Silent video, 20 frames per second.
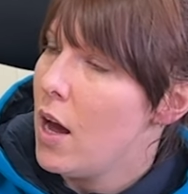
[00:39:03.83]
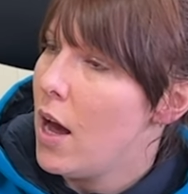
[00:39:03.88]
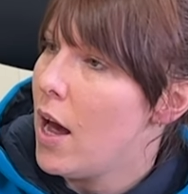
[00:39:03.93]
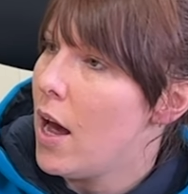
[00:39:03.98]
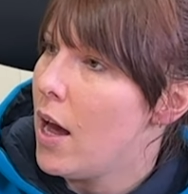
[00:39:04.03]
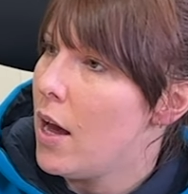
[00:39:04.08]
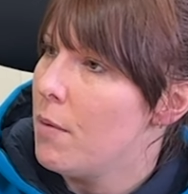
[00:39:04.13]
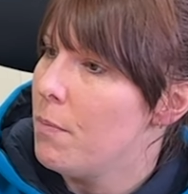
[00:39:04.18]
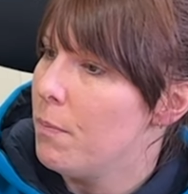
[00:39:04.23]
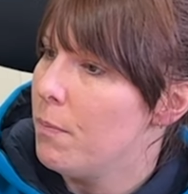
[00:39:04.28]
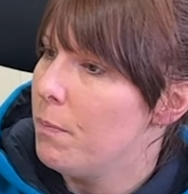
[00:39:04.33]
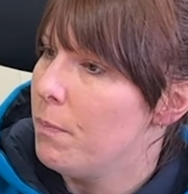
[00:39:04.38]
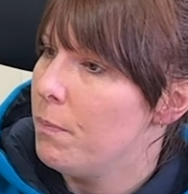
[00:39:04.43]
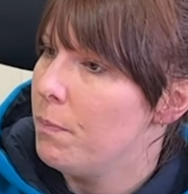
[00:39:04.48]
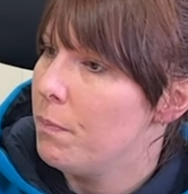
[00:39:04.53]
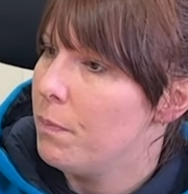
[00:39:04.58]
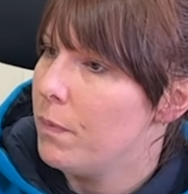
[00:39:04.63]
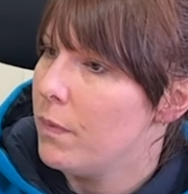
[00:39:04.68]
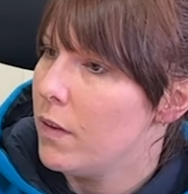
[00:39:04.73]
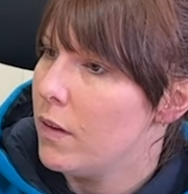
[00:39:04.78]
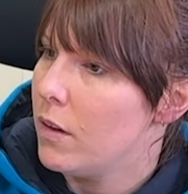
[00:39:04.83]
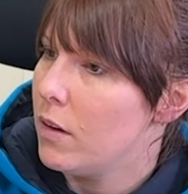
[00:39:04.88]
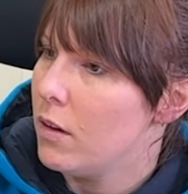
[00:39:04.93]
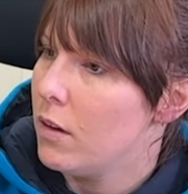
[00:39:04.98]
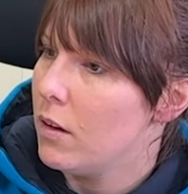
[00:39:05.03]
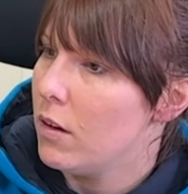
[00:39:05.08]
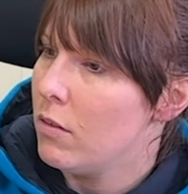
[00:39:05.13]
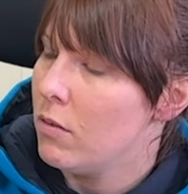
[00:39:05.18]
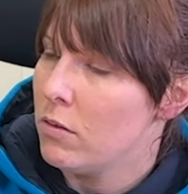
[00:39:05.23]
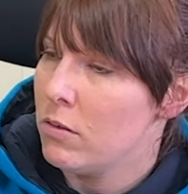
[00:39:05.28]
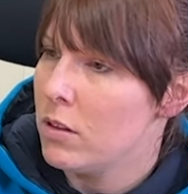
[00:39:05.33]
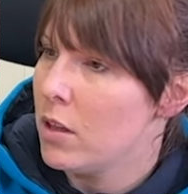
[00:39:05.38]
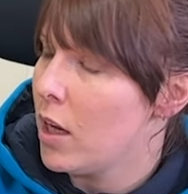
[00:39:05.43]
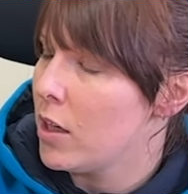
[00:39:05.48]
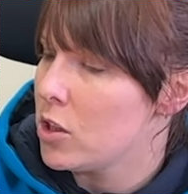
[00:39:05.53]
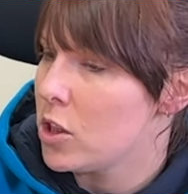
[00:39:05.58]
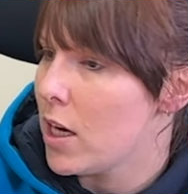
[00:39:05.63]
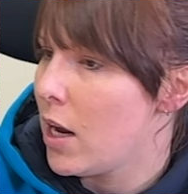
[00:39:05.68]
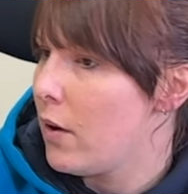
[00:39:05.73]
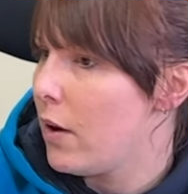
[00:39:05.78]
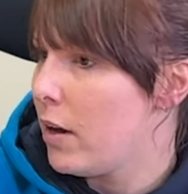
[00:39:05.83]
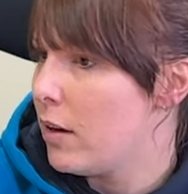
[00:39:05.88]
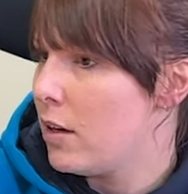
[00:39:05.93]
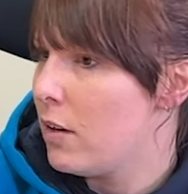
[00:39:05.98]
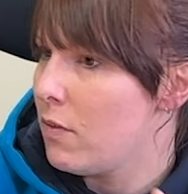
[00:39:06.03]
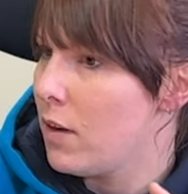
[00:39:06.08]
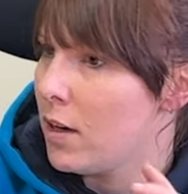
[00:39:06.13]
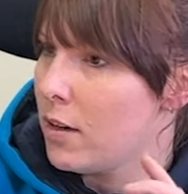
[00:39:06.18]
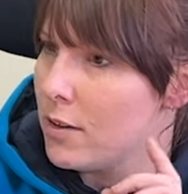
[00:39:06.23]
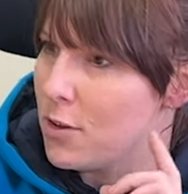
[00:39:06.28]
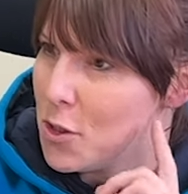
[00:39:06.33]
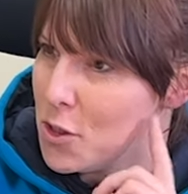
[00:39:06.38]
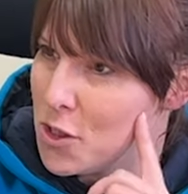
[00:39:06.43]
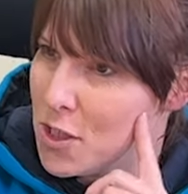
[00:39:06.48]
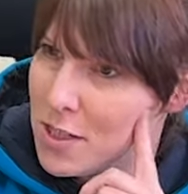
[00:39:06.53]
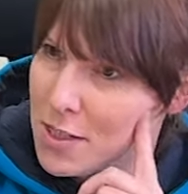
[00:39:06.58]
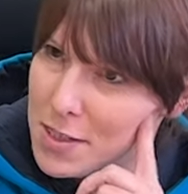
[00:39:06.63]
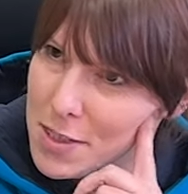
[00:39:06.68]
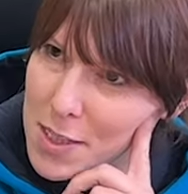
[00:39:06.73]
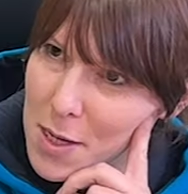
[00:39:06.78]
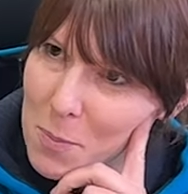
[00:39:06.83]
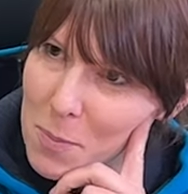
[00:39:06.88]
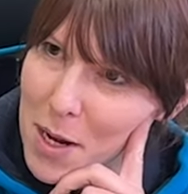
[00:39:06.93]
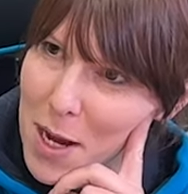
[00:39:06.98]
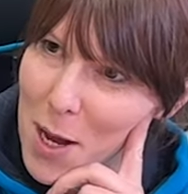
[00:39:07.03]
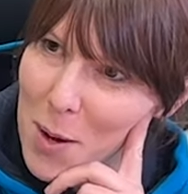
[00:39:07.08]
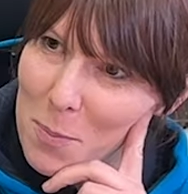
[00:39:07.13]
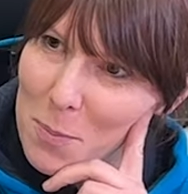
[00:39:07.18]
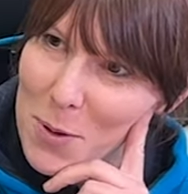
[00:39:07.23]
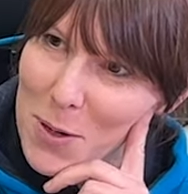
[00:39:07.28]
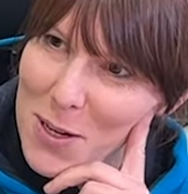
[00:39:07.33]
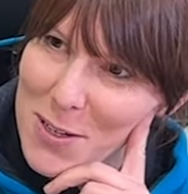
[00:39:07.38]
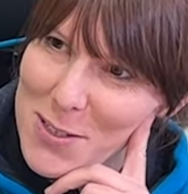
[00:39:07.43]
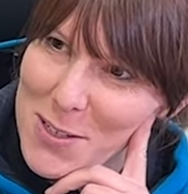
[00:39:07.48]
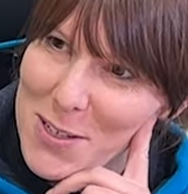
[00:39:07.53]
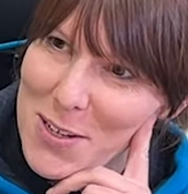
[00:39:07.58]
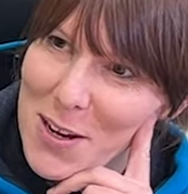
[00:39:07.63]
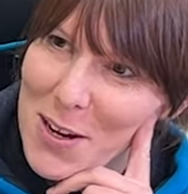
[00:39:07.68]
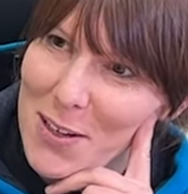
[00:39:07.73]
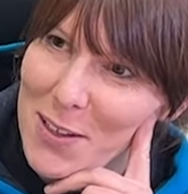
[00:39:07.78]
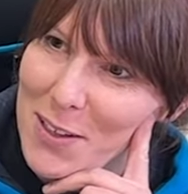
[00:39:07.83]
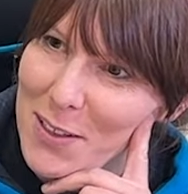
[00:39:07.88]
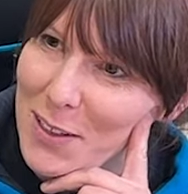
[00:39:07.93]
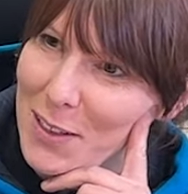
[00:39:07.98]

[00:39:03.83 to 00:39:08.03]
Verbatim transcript: Um, like shout out Nirvana because she did send me a hamper yesterday and it